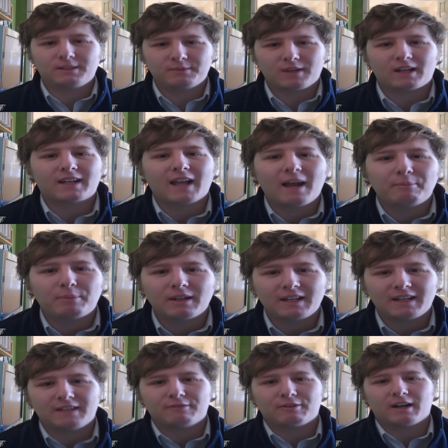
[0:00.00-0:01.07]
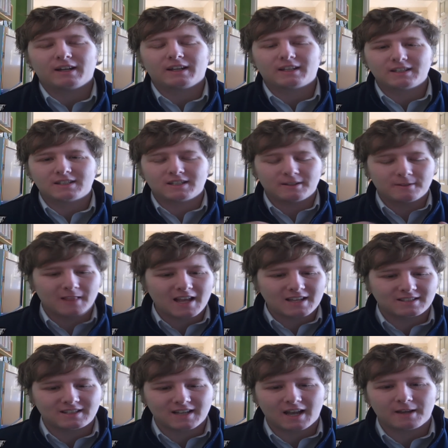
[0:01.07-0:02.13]
I'm, I can not believe, right? Because
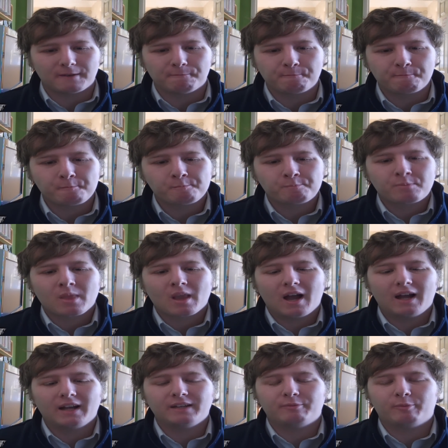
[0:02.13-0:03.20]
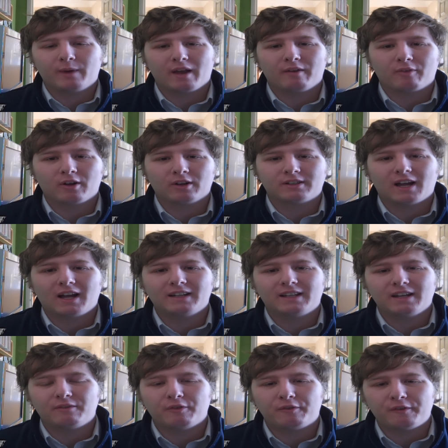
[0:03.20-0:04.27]
last time I when I vlogged, I
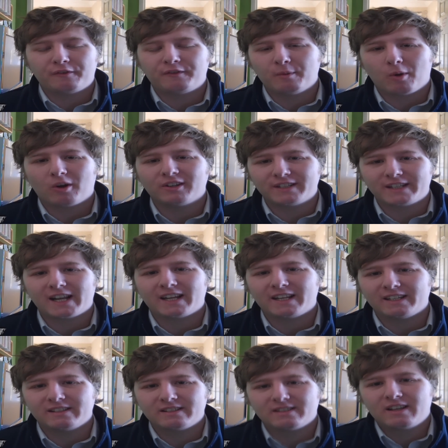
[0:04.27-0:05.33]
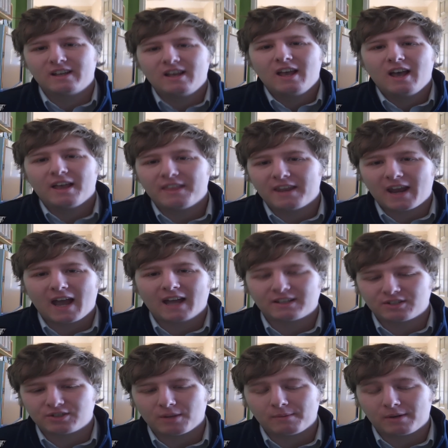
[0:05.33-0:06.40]
did it for 51 days. And then I had
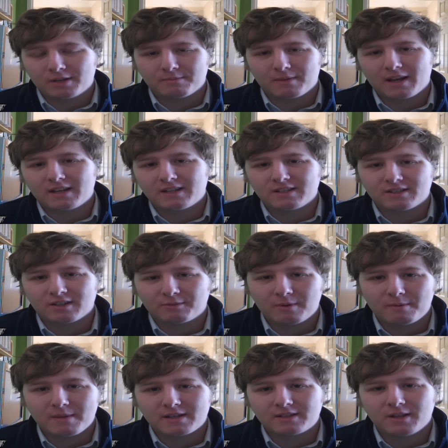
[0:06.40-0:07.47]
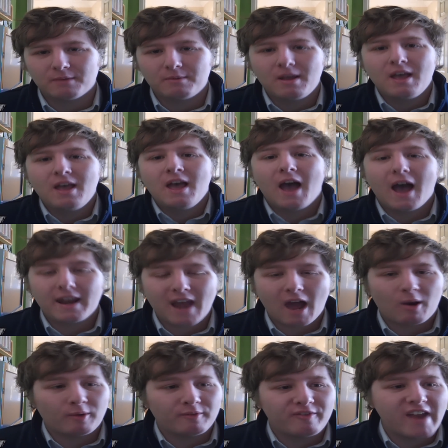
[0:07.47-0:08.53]
to stop because my editing software messed up. And
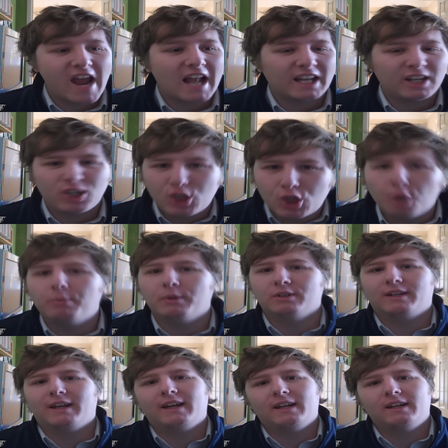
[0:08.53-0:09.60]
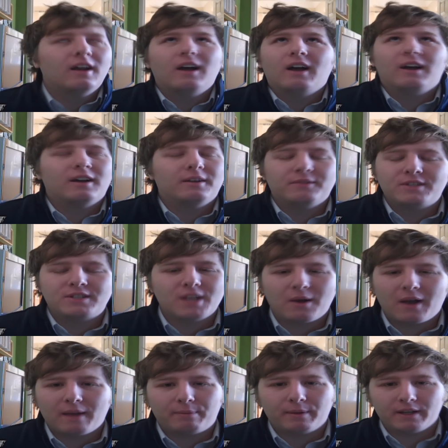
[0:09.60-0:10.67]
now I've nearly doubled it. I'm just
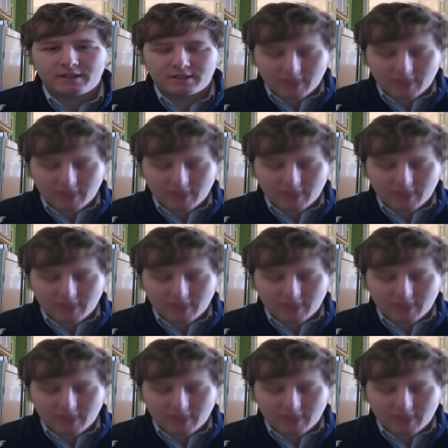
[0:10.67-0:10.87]
so happy.